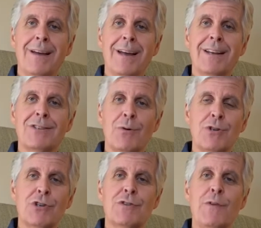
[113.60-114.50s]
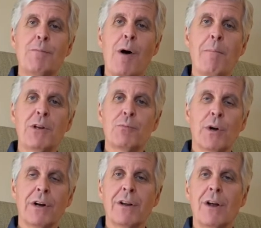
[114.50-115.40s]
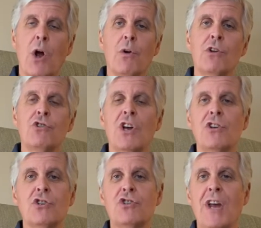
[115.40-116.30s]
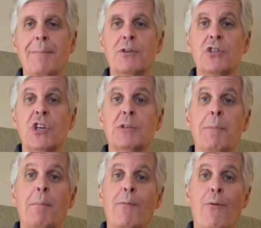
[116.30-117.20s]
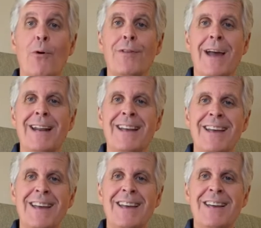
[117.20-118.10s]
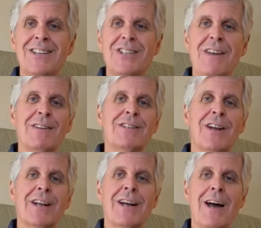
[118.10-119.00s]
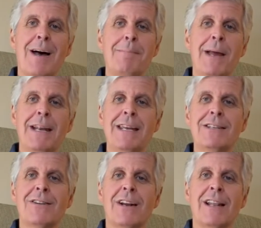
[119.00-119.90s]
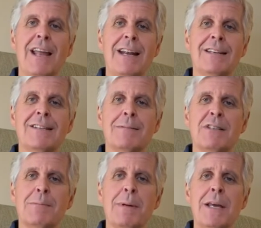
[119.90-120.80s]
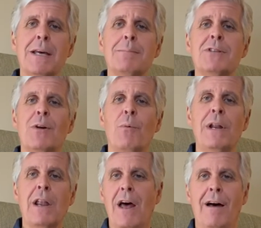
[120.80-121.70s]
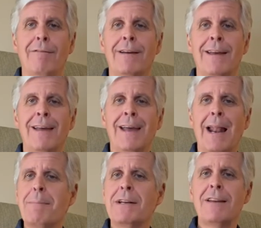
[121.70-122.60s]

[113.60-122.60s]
and so in just a few moments, we're going to go to Judges chapter 6. But before that, Stephen's going to come and he's going to lead us in some hymns that we love. And I've been